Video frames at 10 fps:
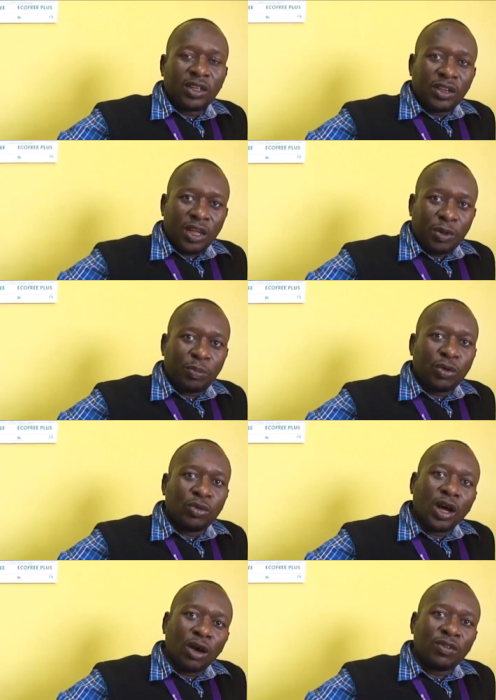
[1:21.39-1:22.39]
There are people who
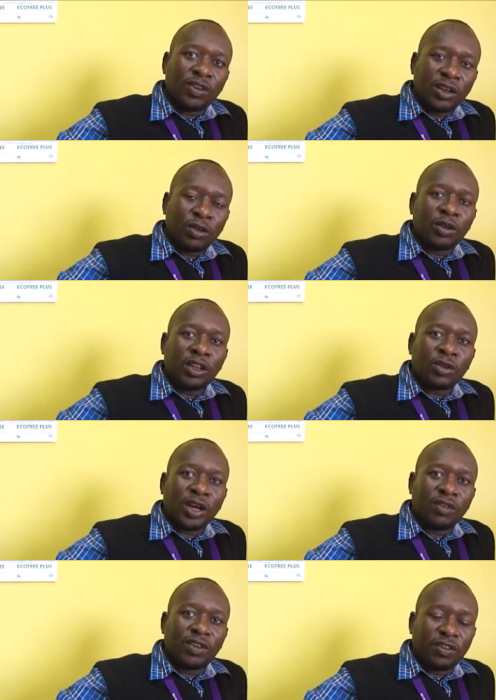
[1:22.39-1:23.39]
now even, you
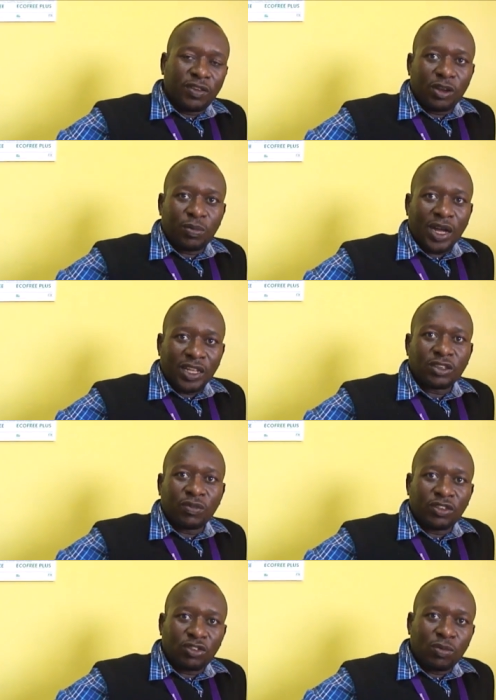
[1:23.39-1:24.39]
can even develop cancer of
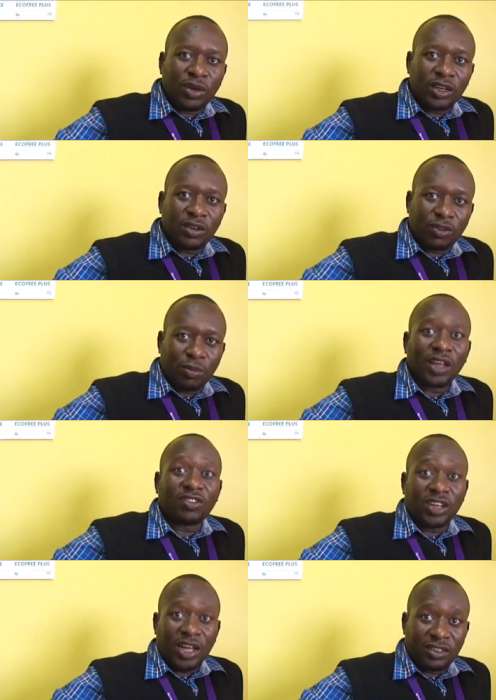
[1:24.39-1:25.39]
the stomach from
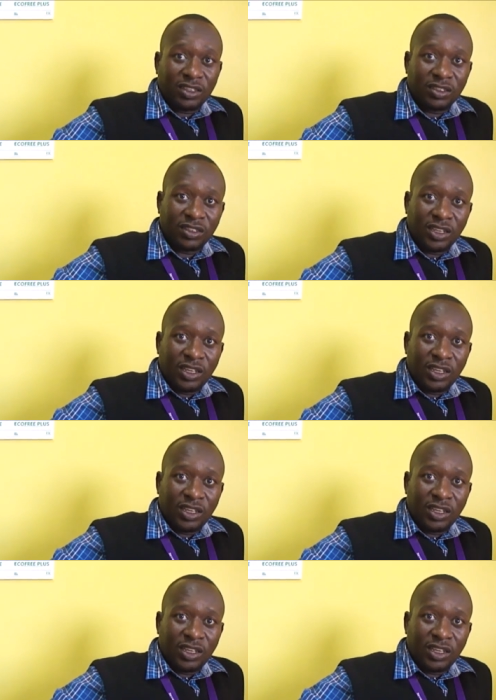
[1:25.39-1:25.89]
gastric ulcers.